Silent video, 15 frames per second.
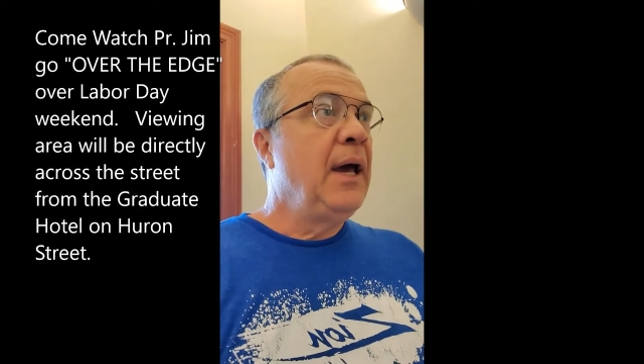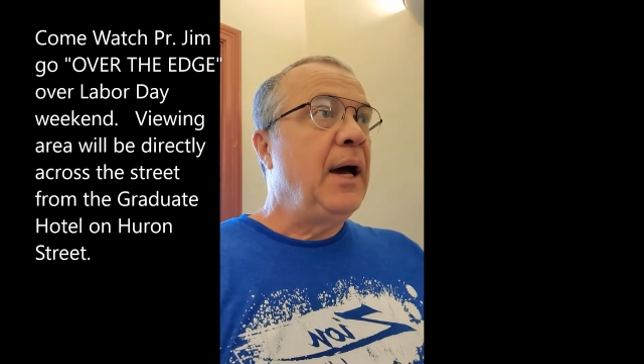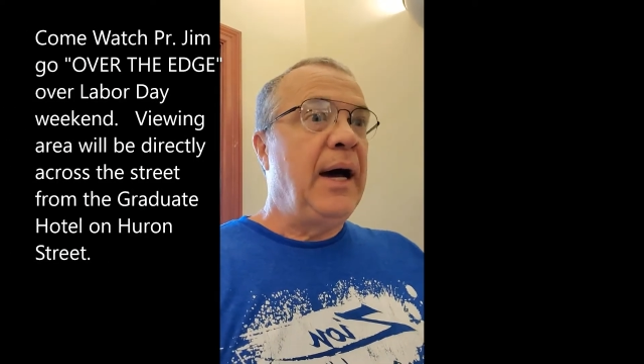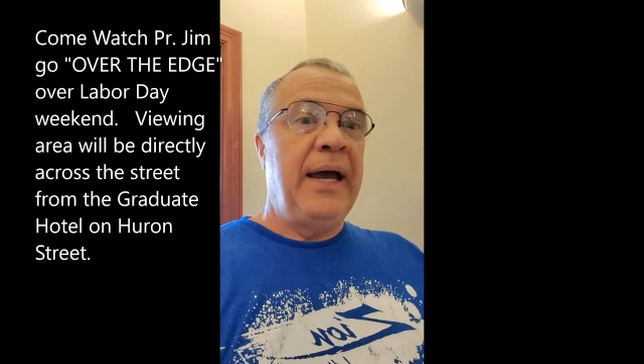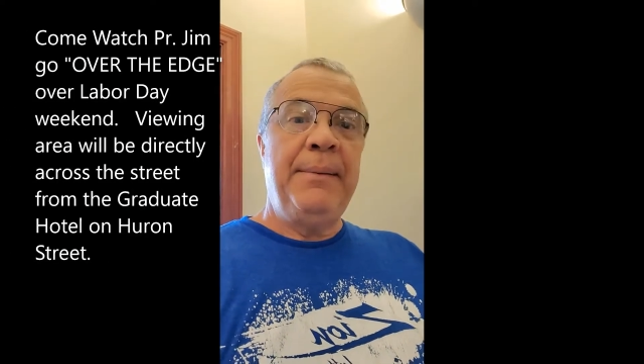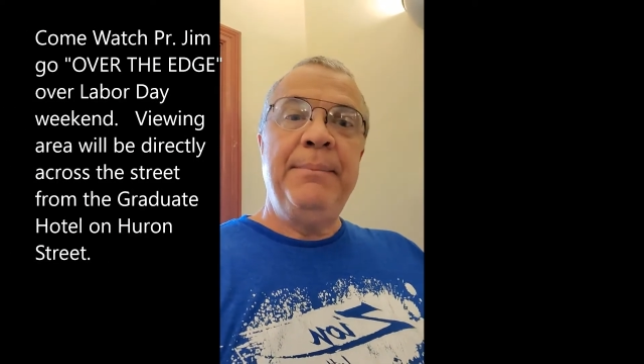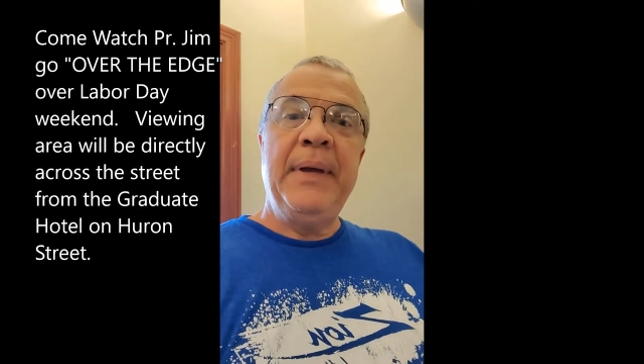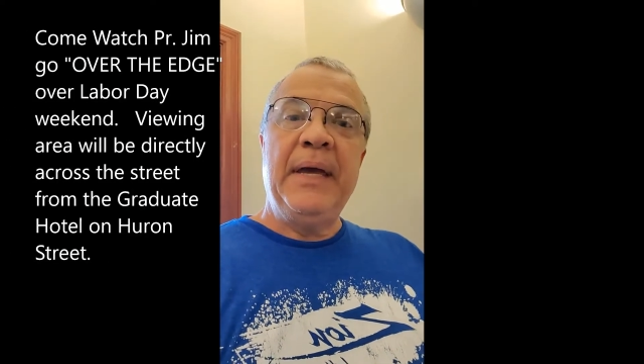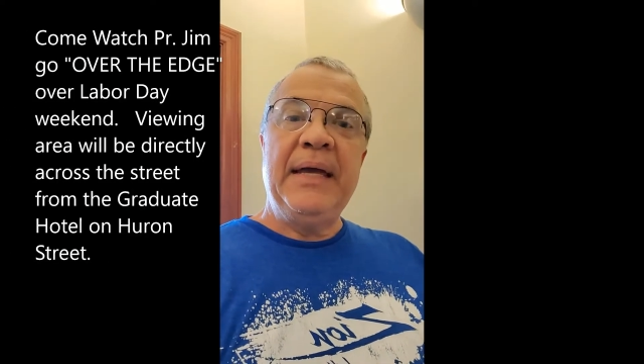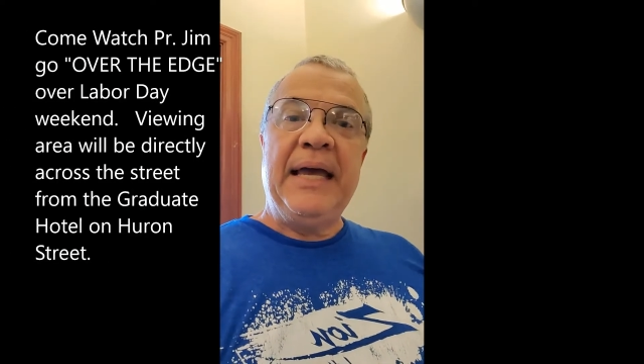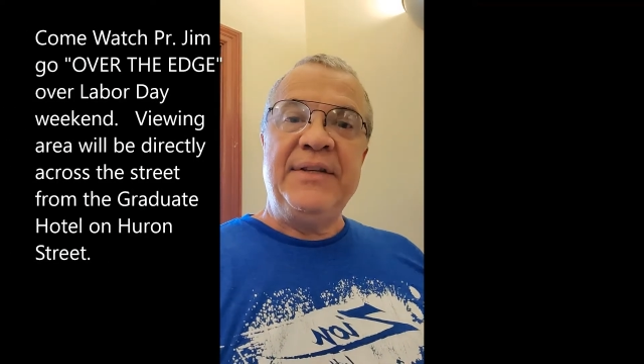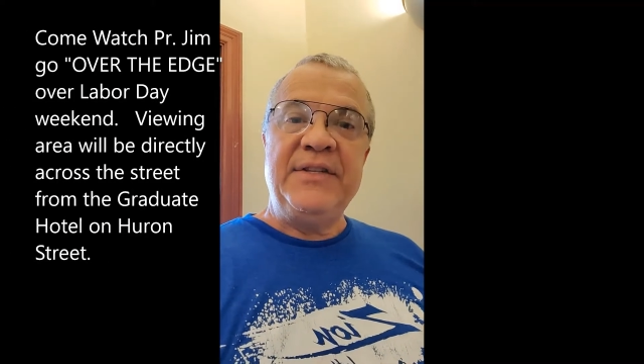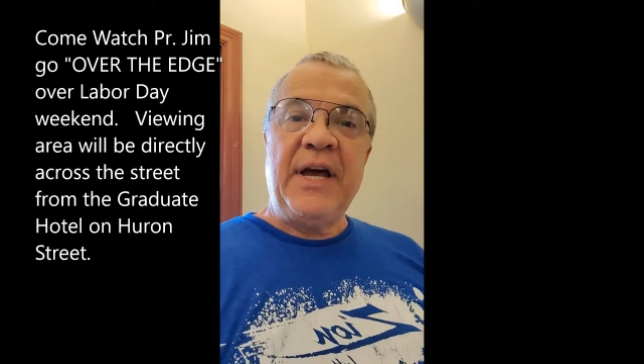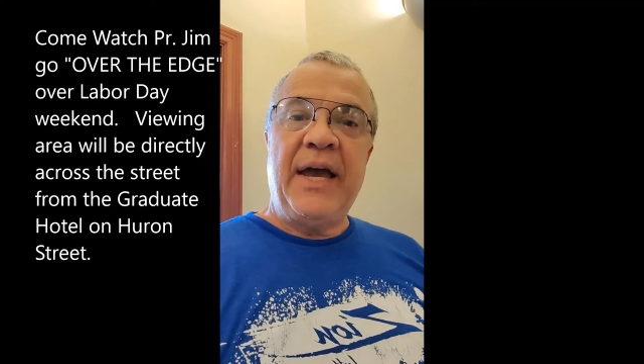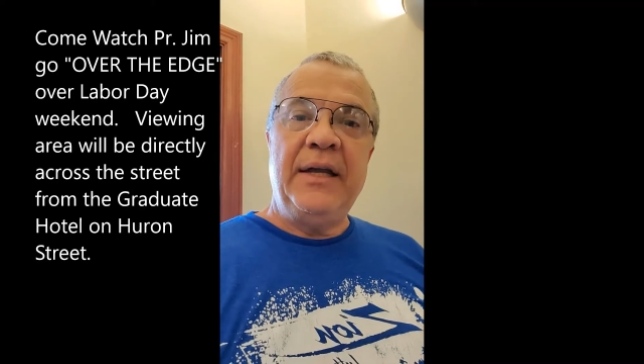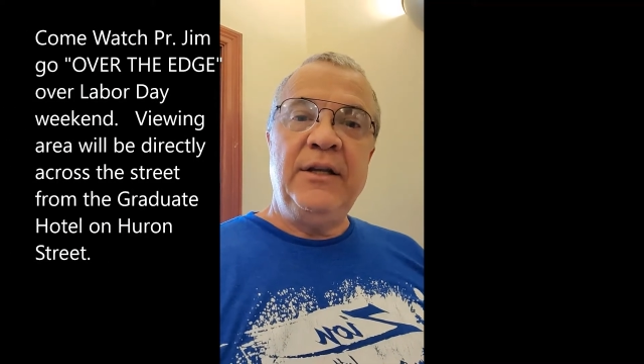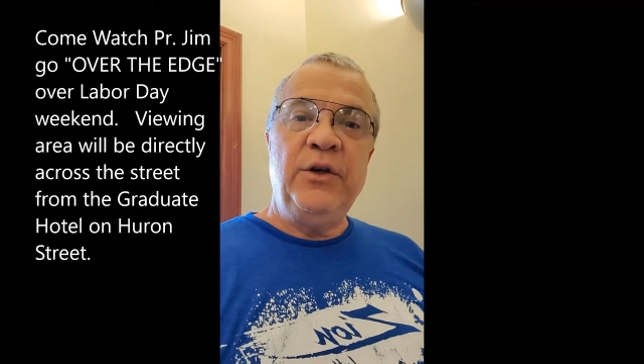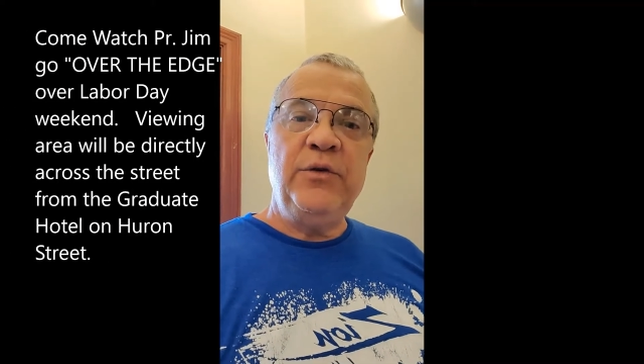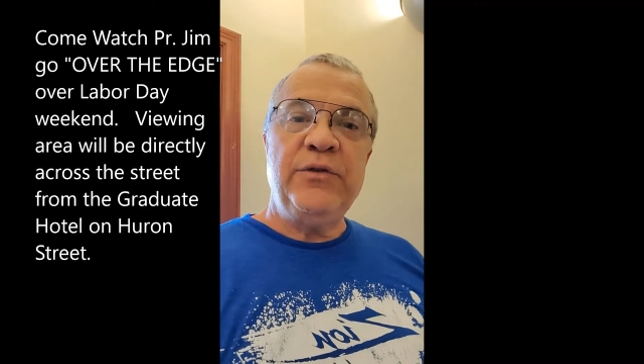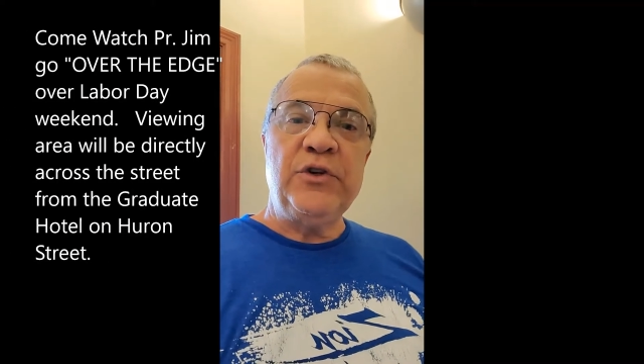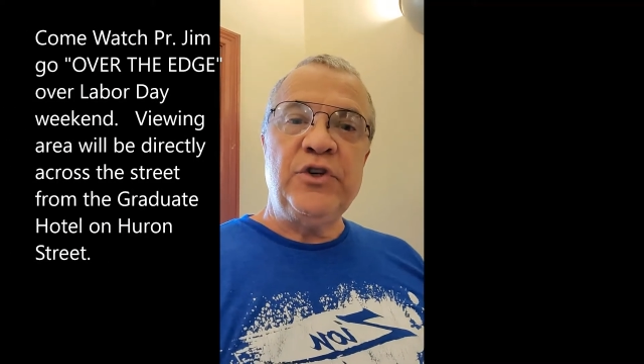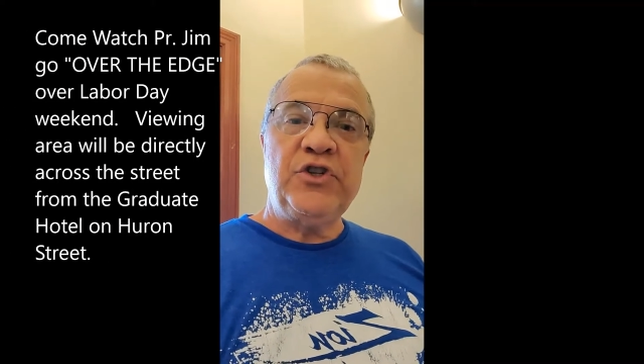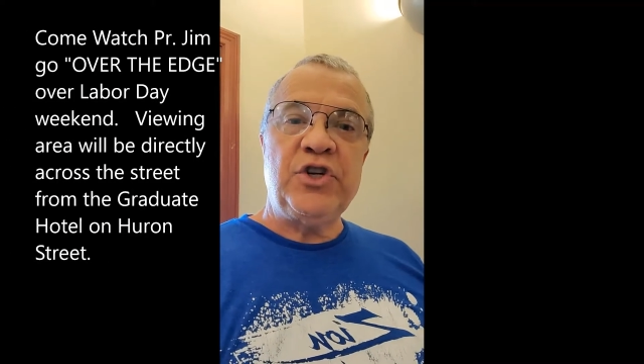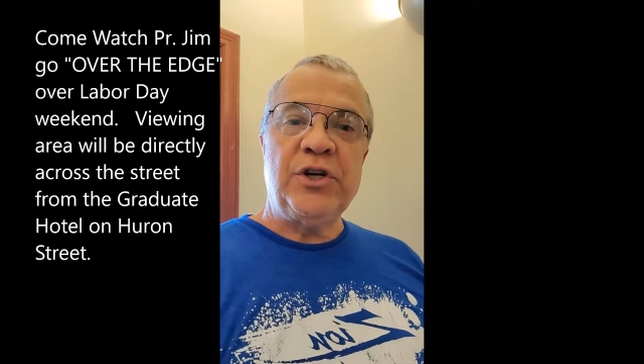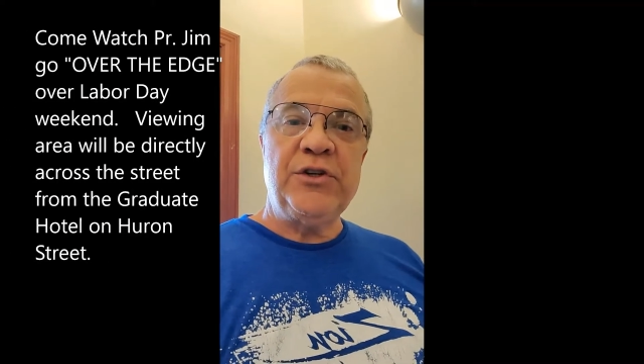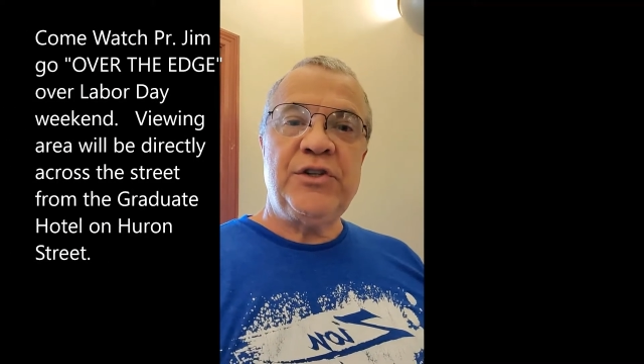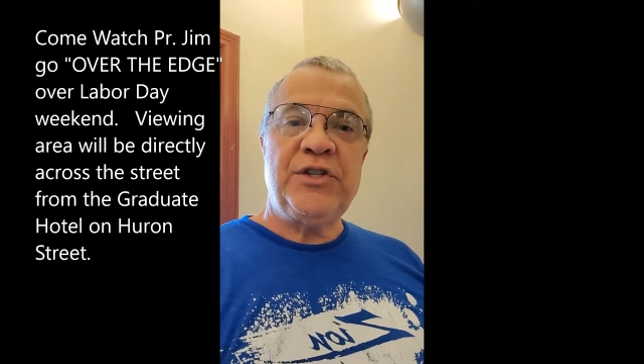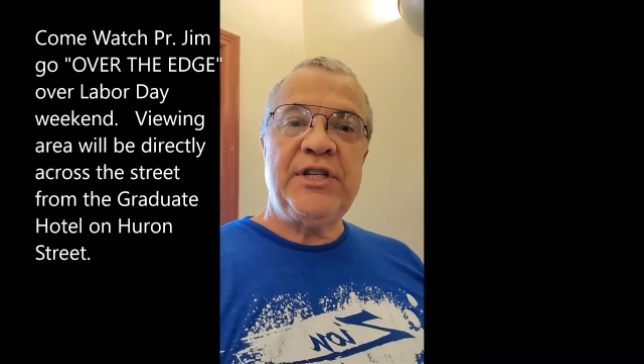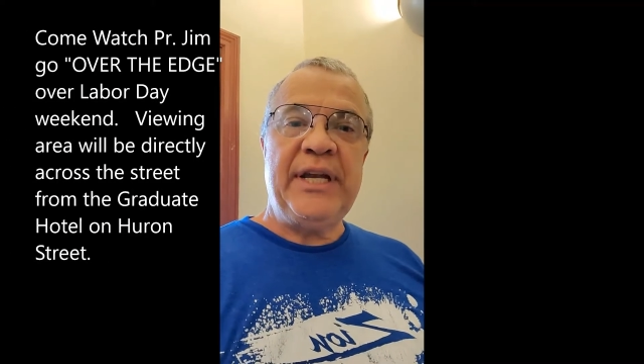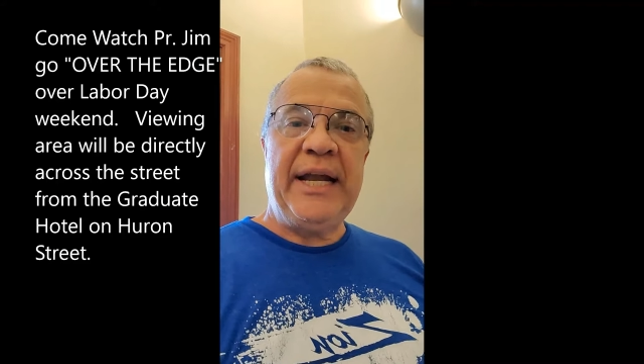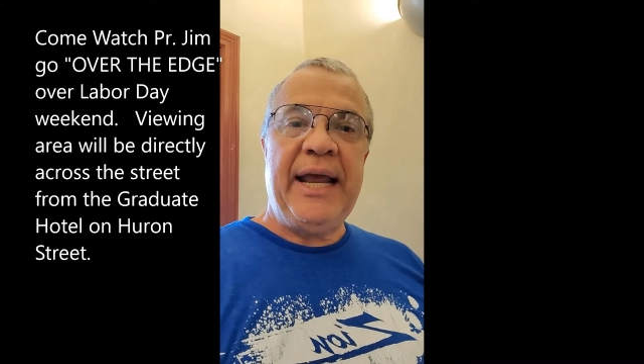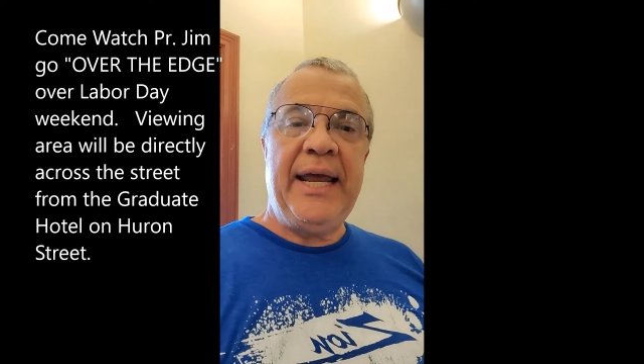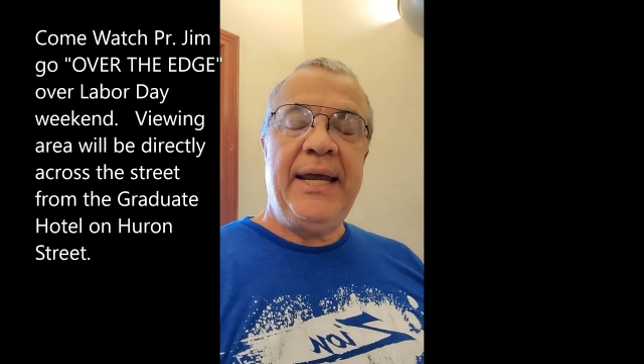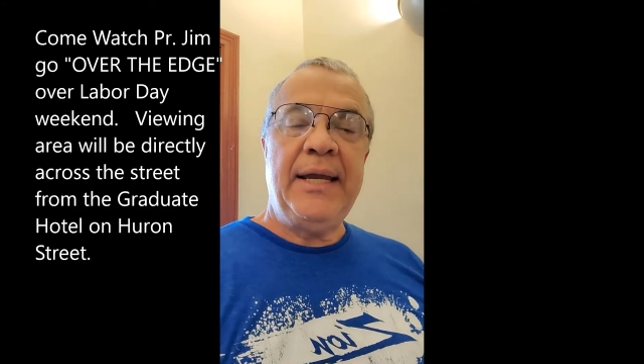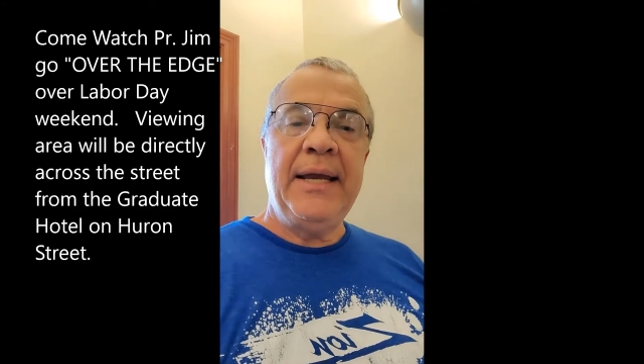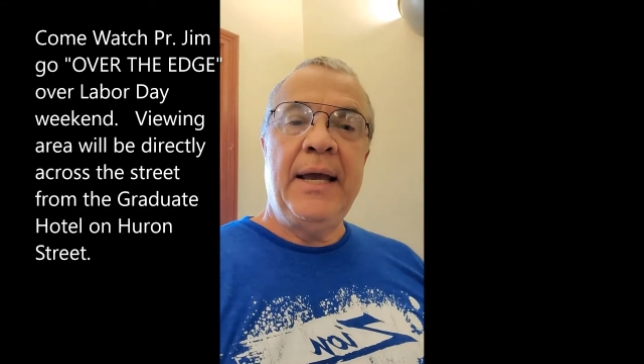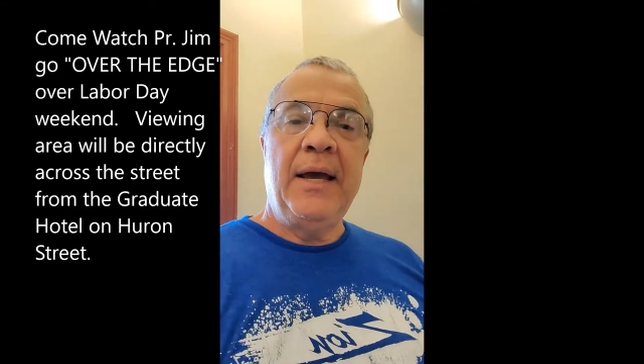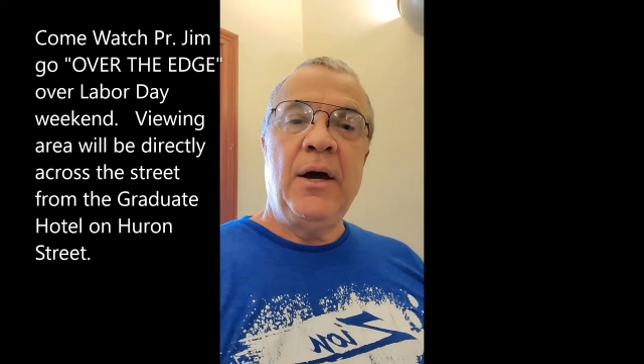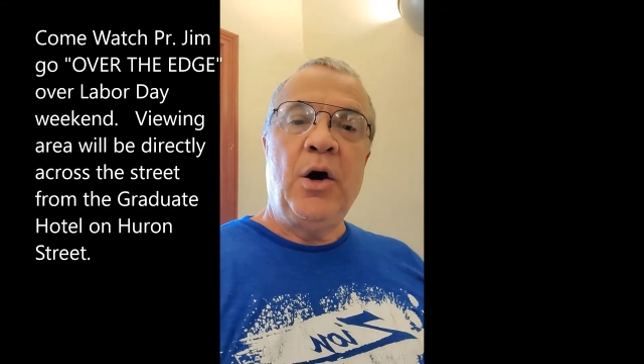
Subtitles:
I'm at Zion Lutheran Church today,